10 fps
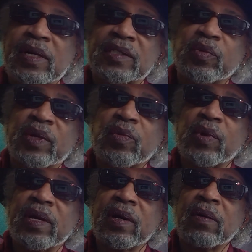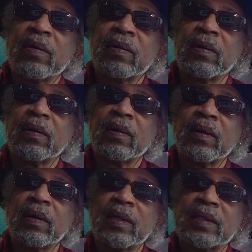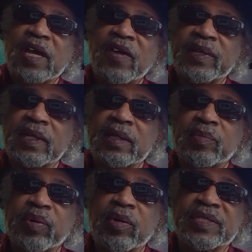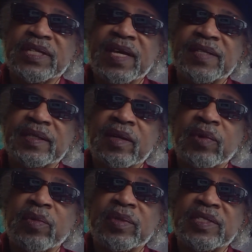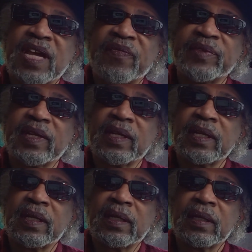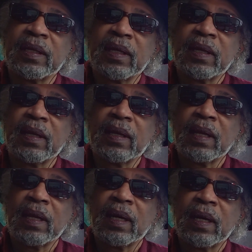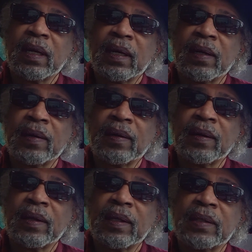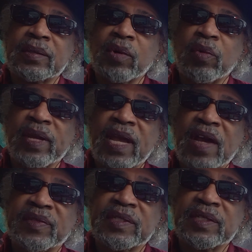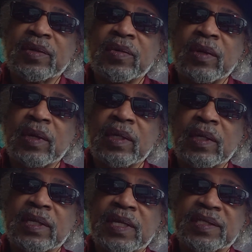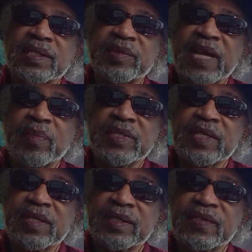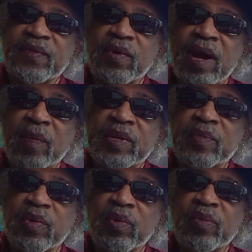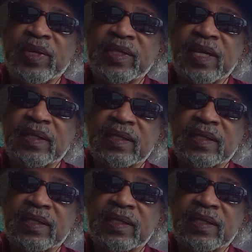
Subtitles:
we will definitely protest and we will definitely uh, do what we have to do to get some type of justice for our people when we think that